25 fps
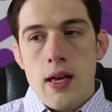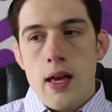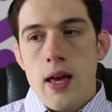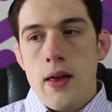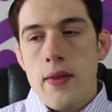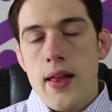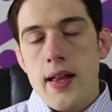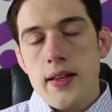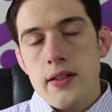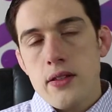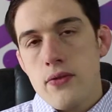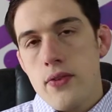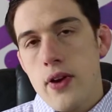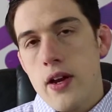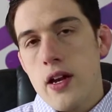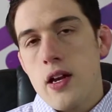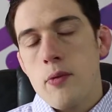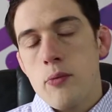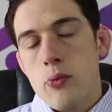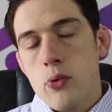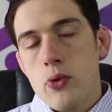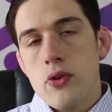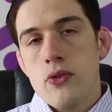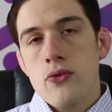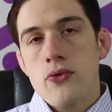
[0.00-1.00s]
And that's a very
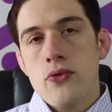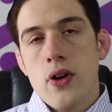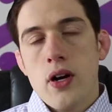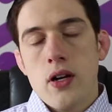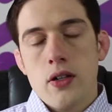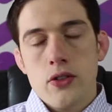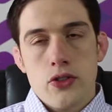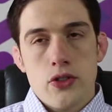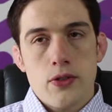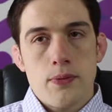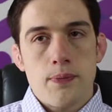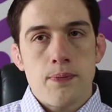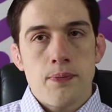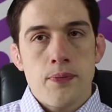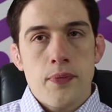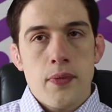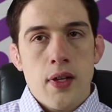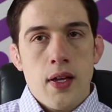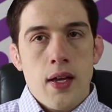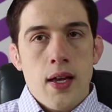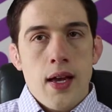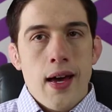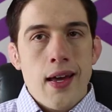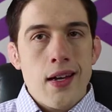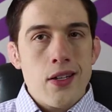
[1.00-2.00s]
important function.
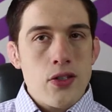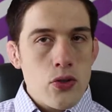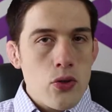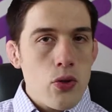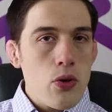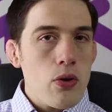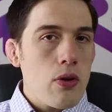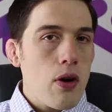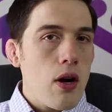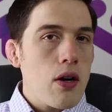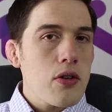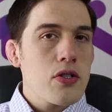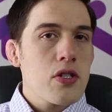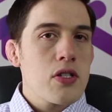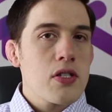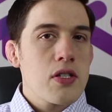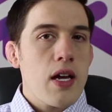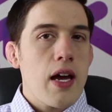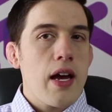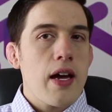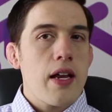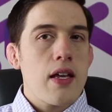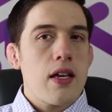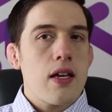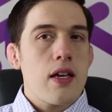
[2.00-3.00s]
At its core,
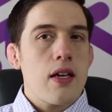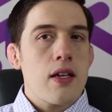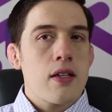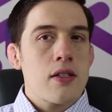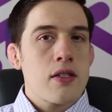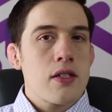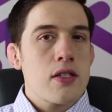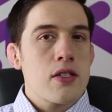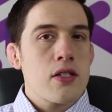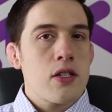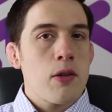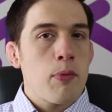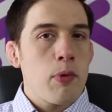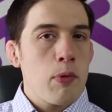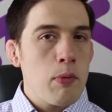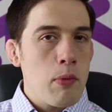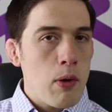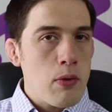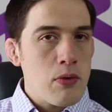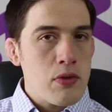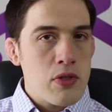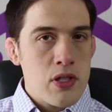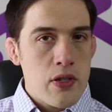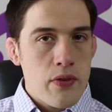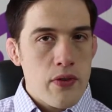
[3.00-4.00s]
OurSociety exists to
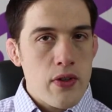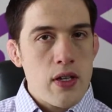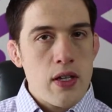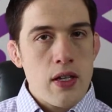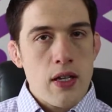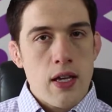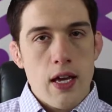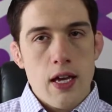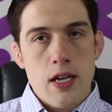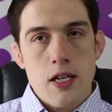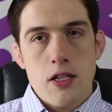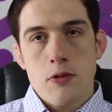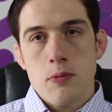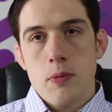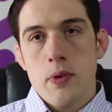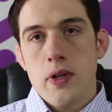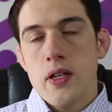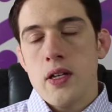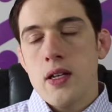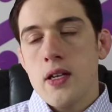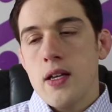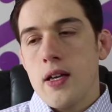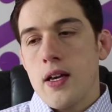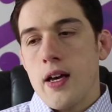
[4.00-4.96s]
promote civic engagement.